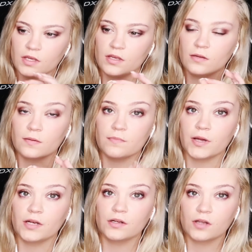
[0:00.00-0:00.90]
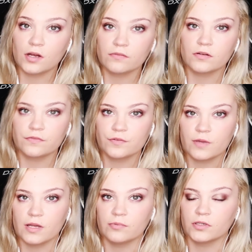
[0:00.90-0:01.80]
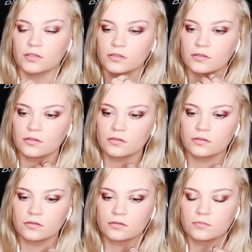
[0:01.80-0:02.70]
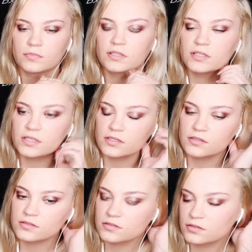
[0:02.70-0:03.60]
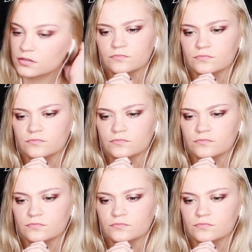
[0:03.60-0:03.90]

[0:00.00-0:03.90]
He better cover for Piper. Please.